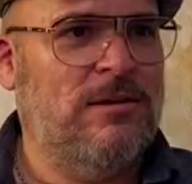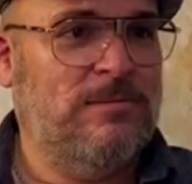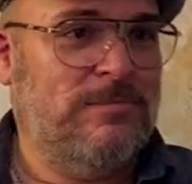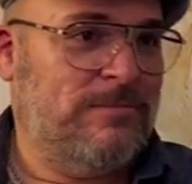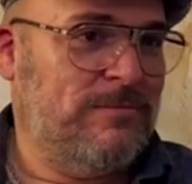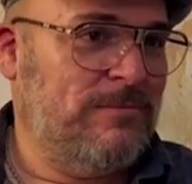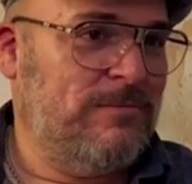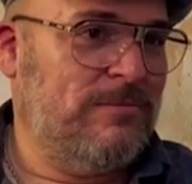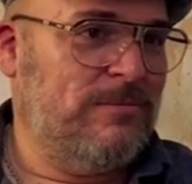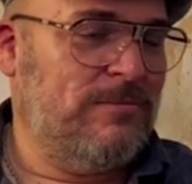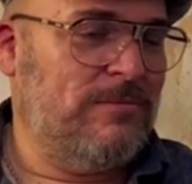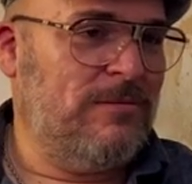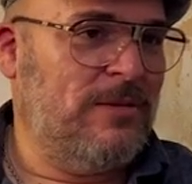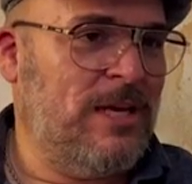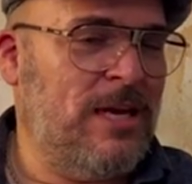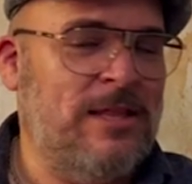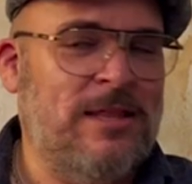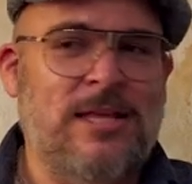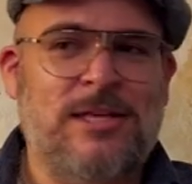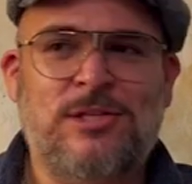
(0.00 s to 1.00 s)
Mm.
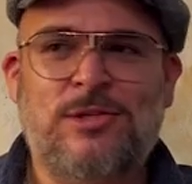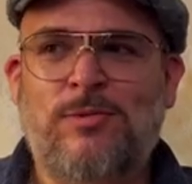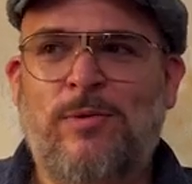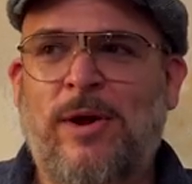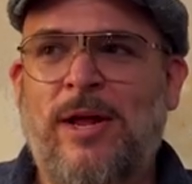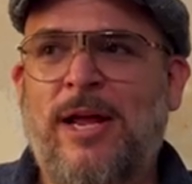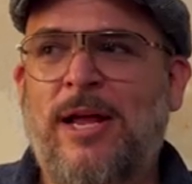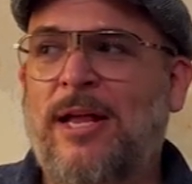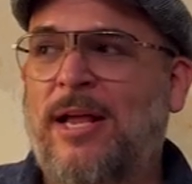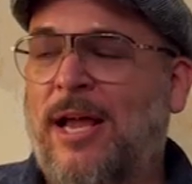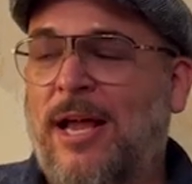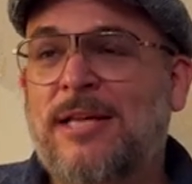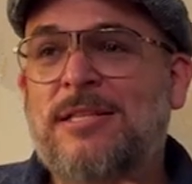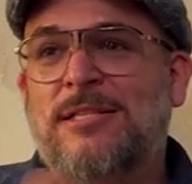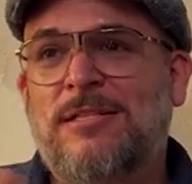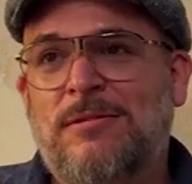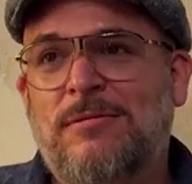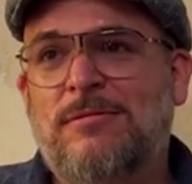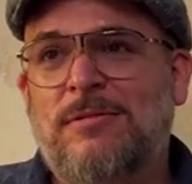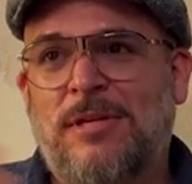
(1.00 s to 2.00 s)
And that's why I
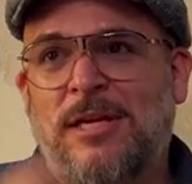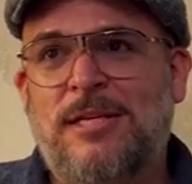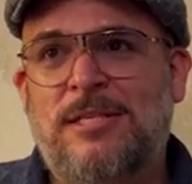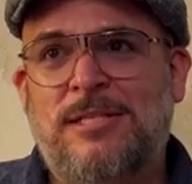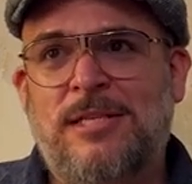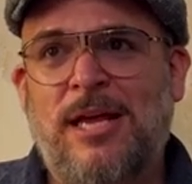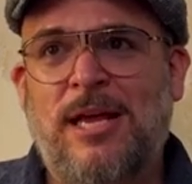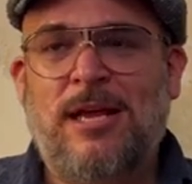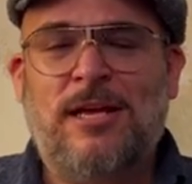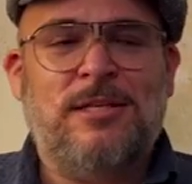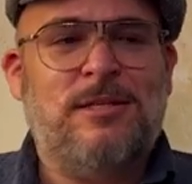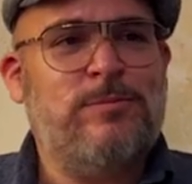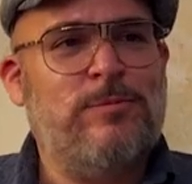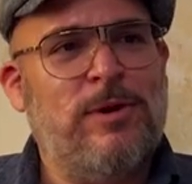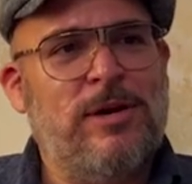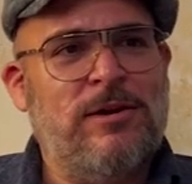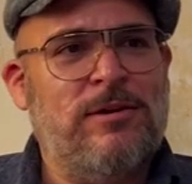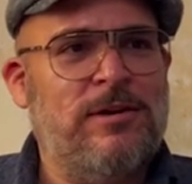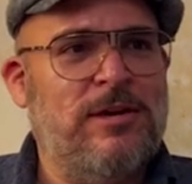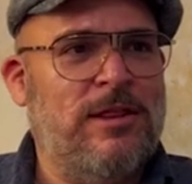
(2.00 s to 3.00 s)
guess they say it's
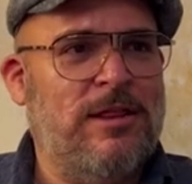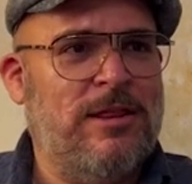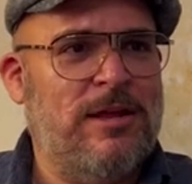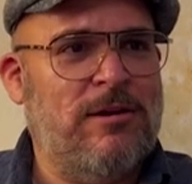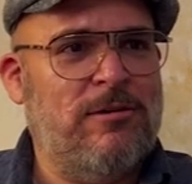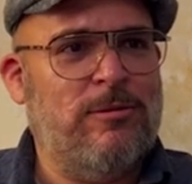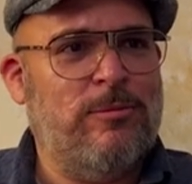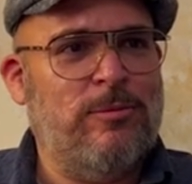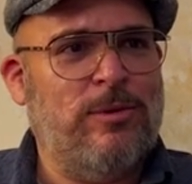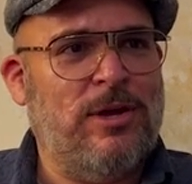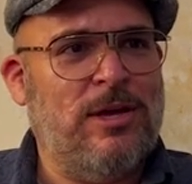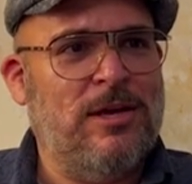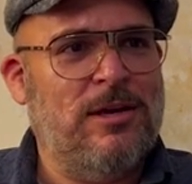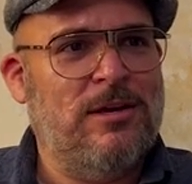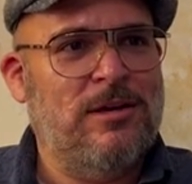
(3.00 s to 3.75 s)
better than therapy,